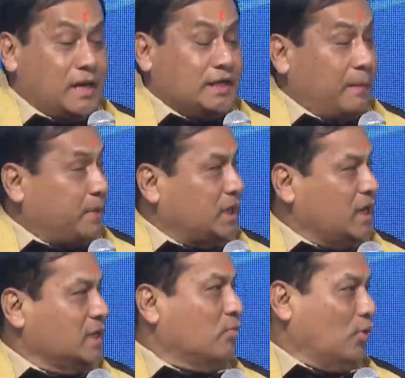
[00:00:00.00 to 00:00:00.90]
capital in the
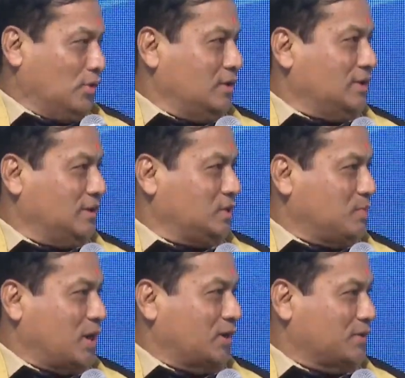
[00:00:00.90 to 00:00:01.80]
world
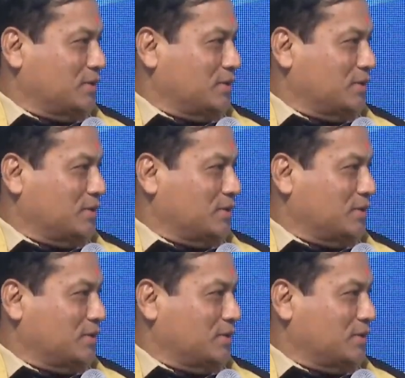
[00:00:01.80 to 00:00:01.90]
tomorrow.